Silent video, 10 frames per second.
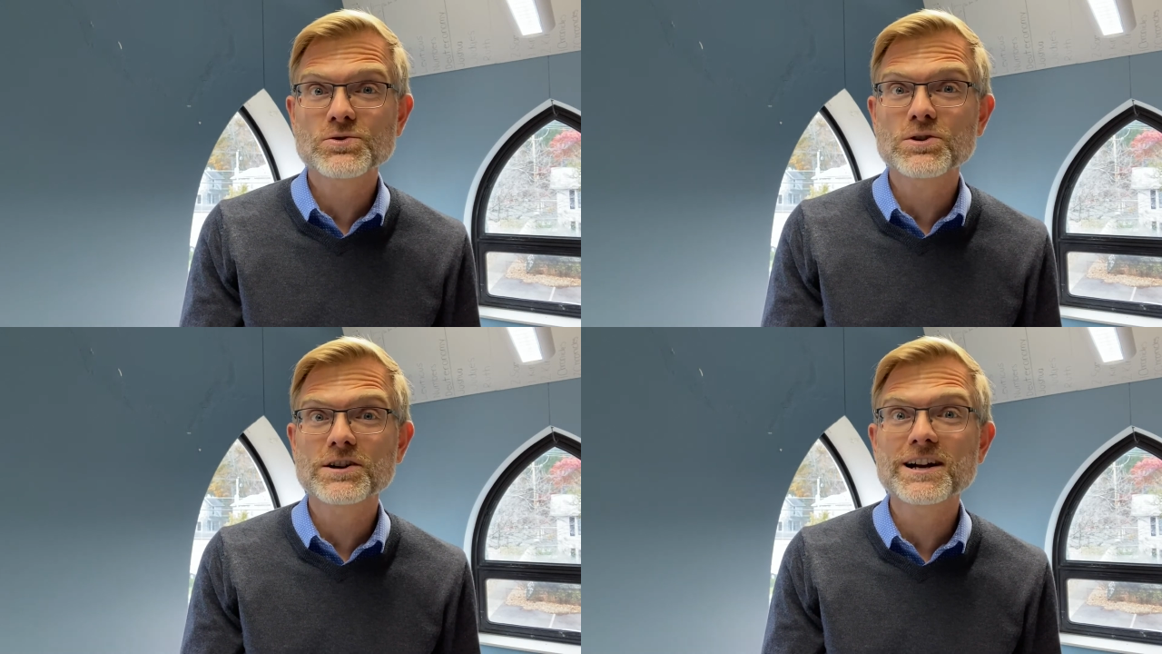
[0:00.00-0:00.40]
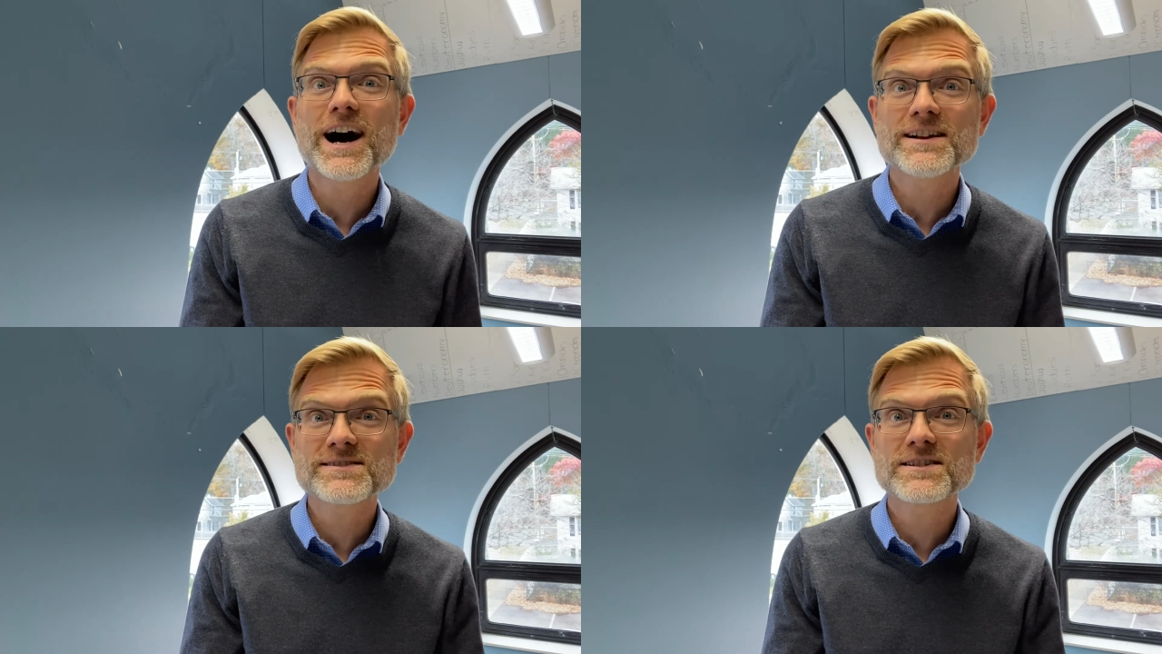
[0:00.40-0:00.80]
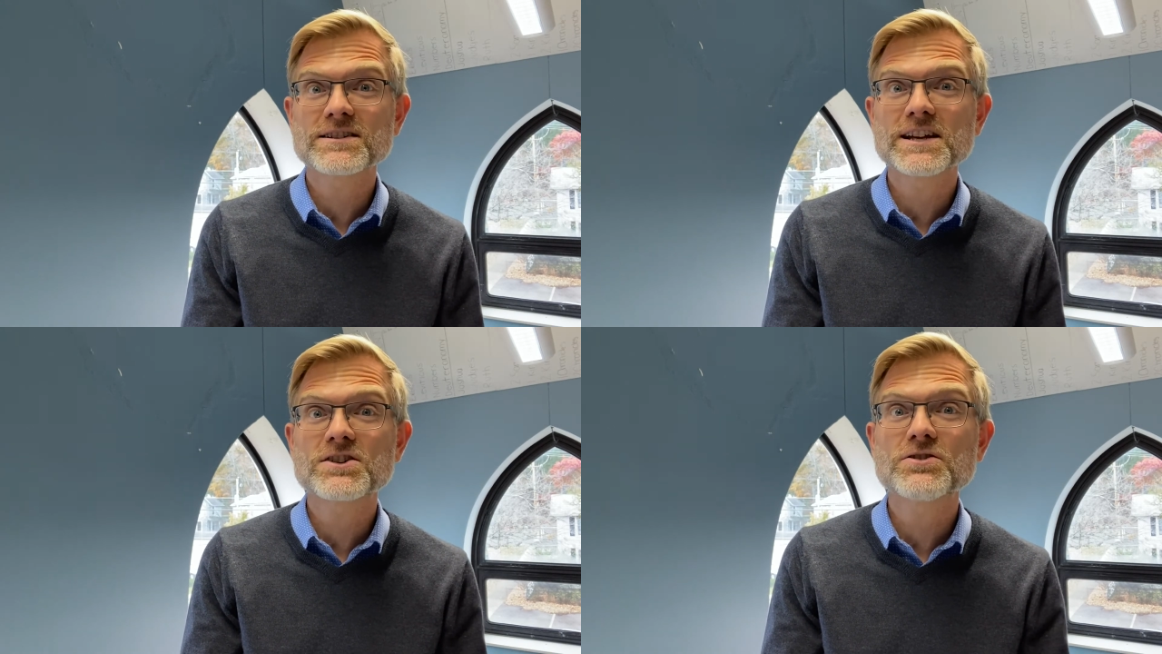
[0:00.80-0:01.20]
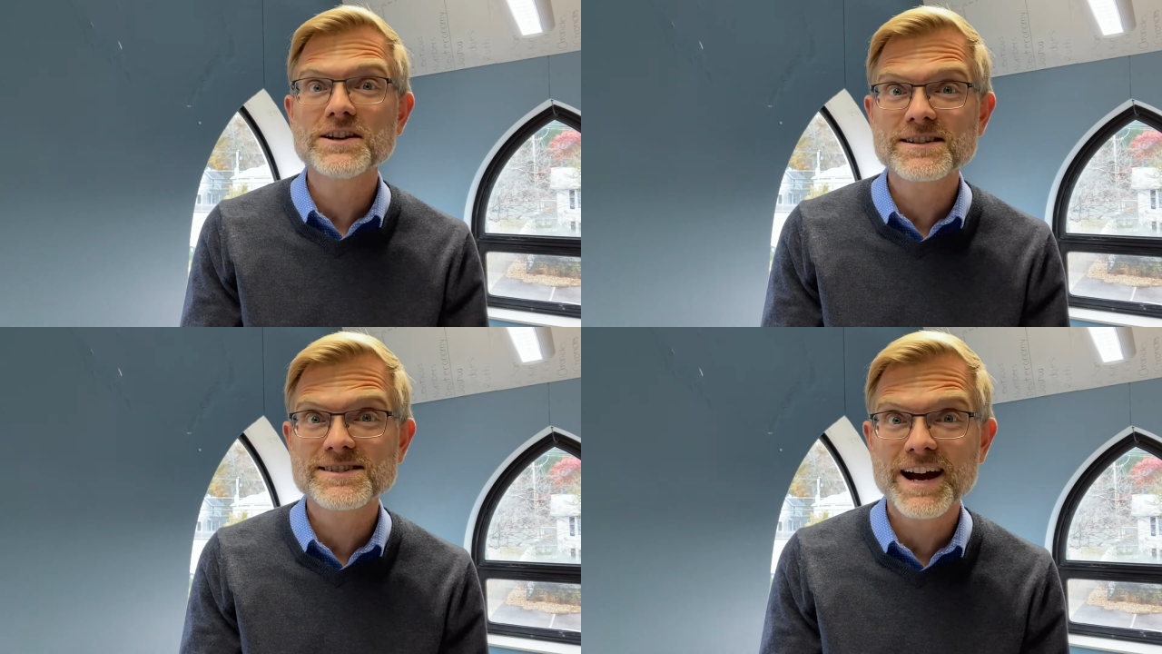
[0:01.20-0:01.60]
or constantly
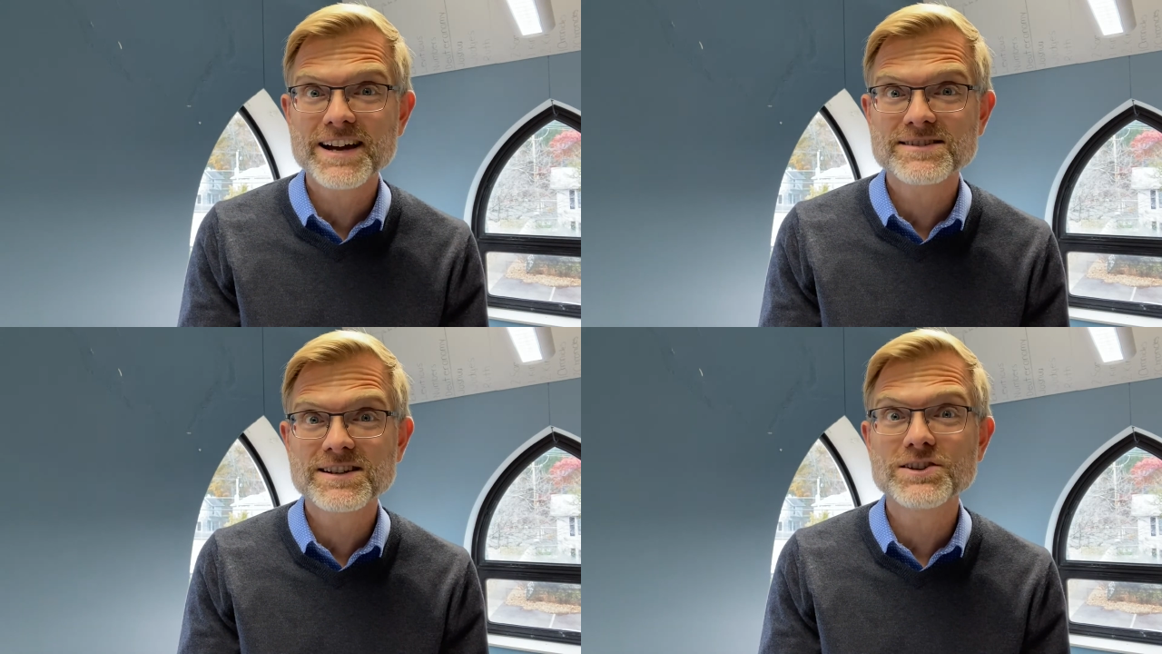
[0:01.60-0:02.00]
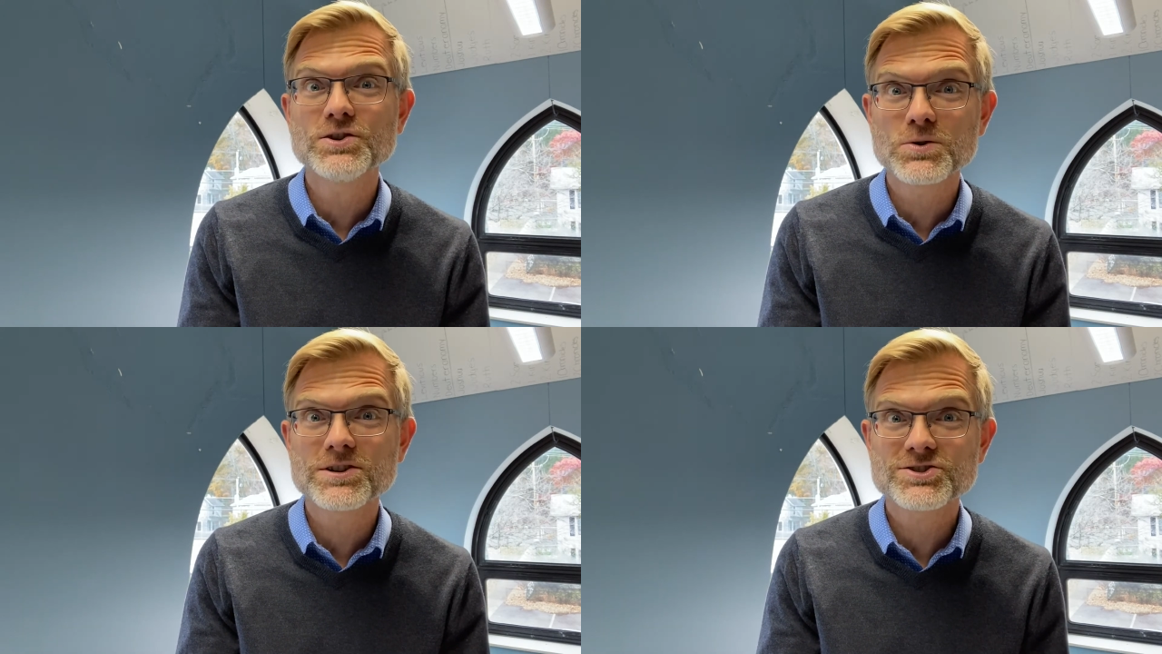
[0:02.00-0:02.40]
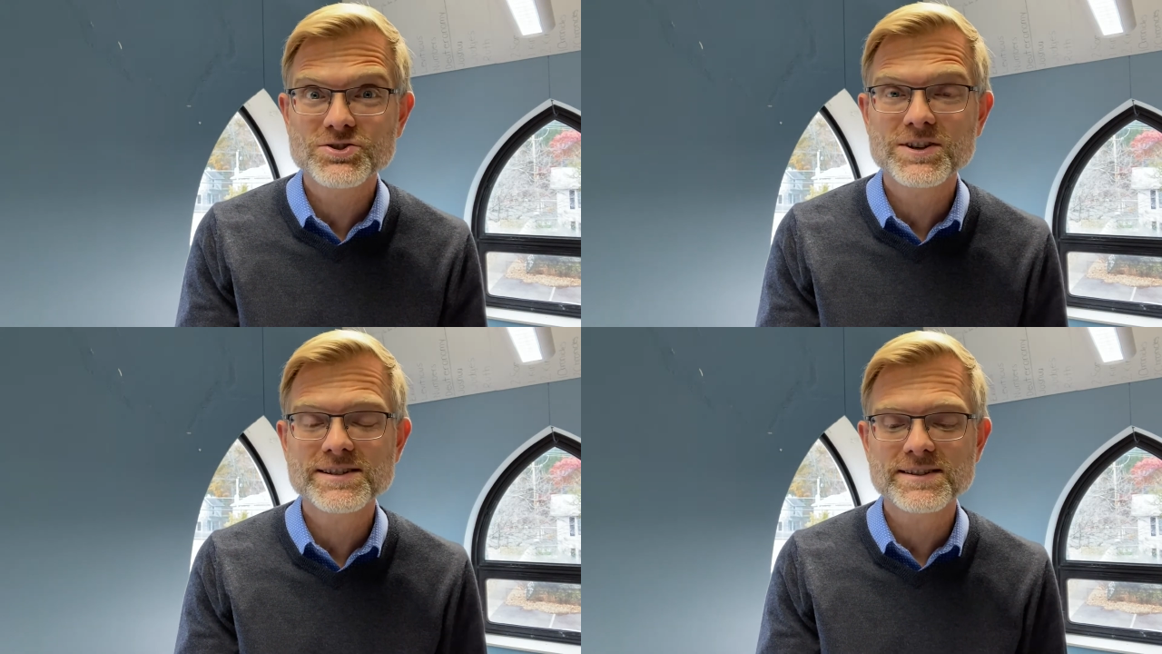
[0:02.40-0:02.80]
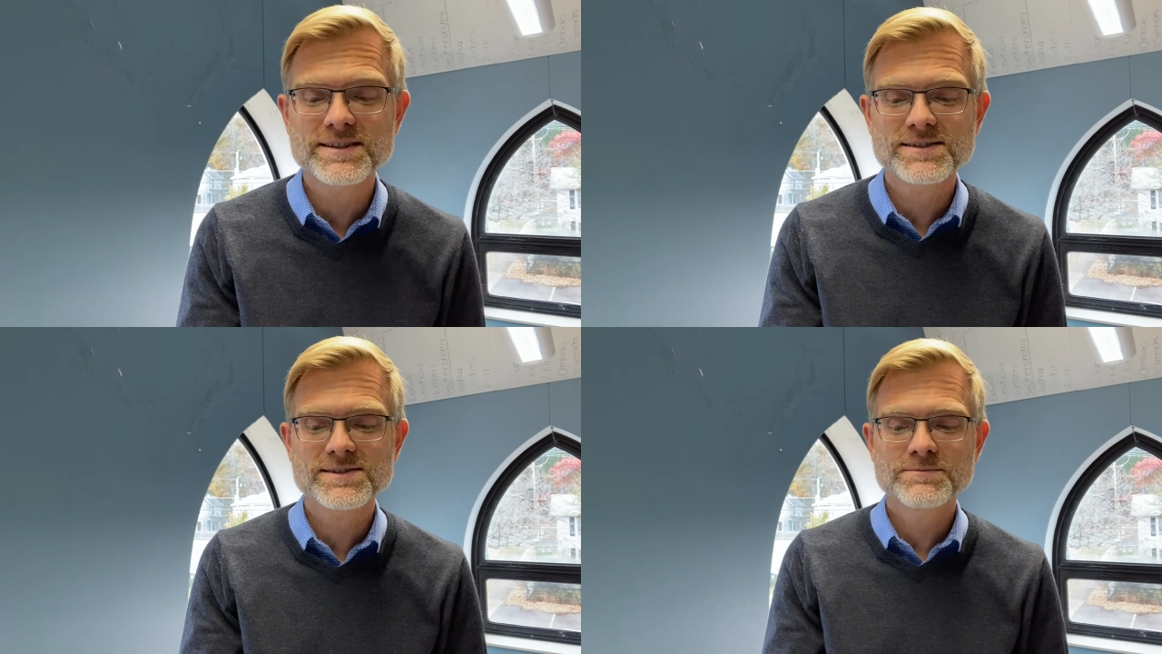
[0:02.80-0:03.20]
criticizing your
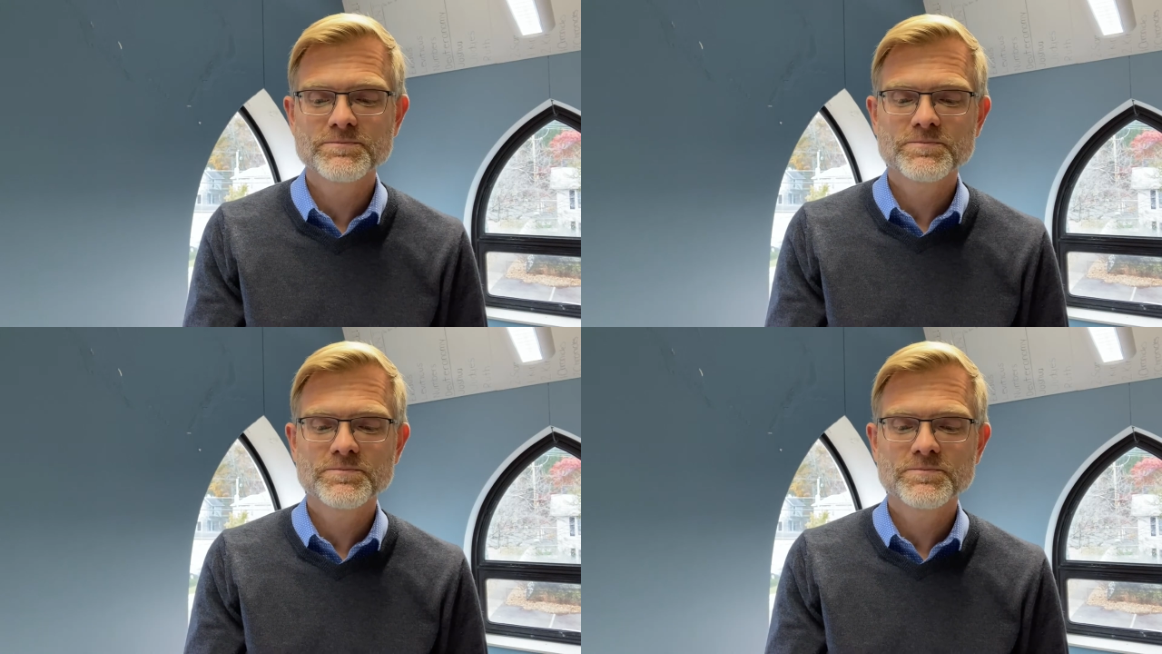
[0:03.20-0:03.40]
choices.